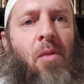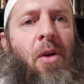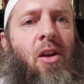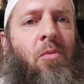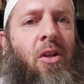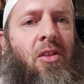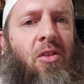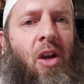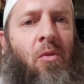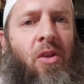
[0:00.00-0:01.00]
a better book to
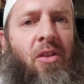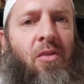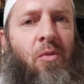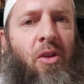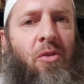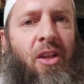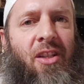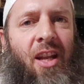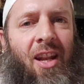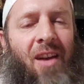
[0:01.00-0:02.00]
start with when you get
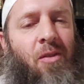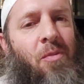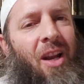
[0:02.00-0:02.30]
to that level.